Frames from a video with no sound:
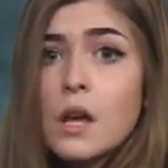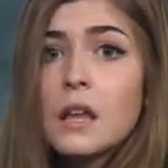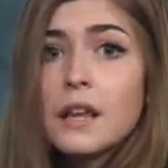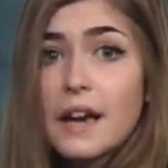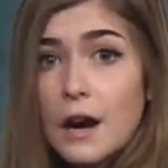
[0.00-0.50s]

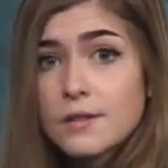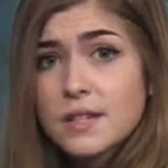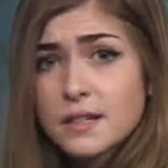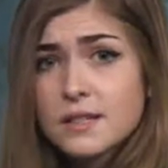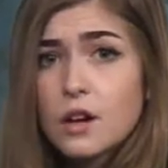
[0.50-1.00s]
like housing
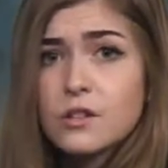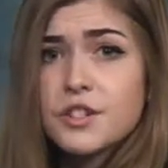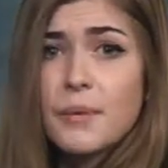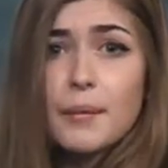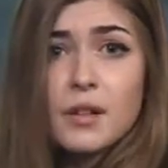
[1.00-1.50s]
and
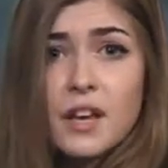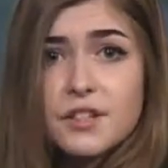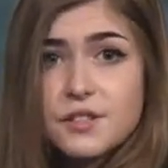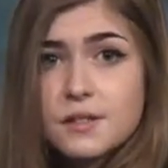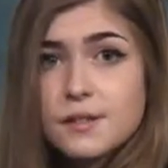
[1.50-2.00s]
scholarship
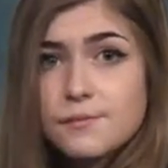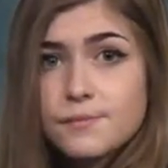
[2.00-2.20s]
applications.